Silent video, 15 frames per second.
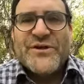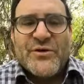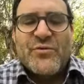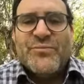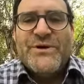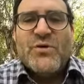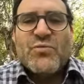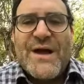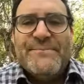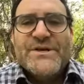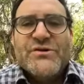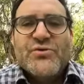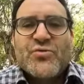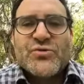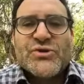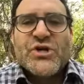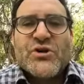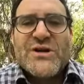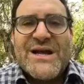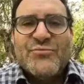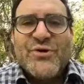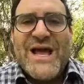There will be a remnant who
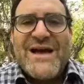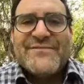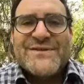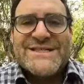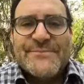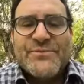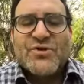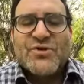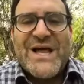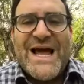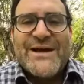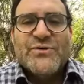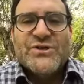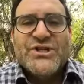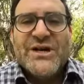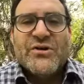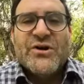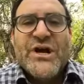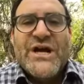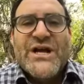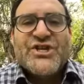return. And we have similar language here.